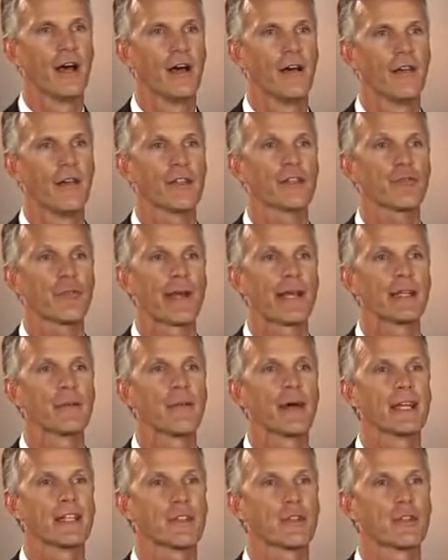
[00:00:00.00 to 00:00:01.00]
this
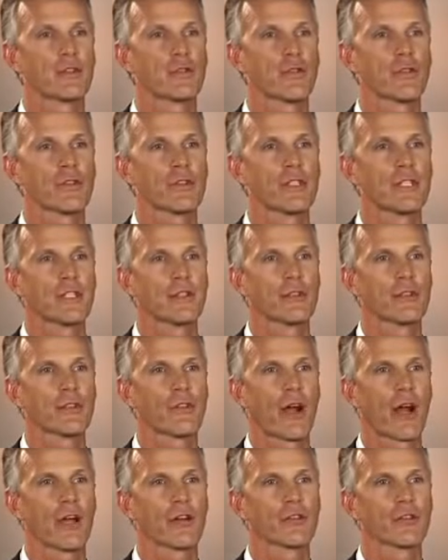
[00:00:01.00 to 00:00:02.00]
randomized controlled clinical
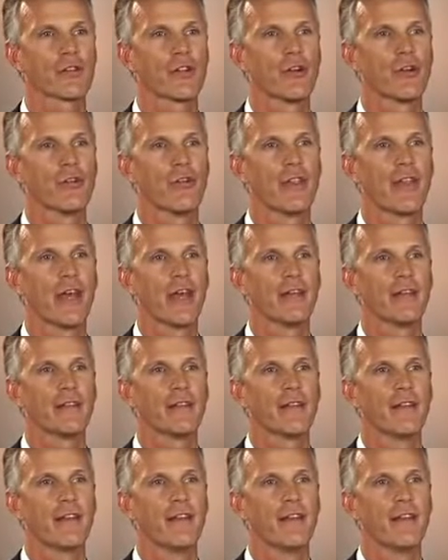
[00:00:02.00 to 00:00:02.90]
trial showed that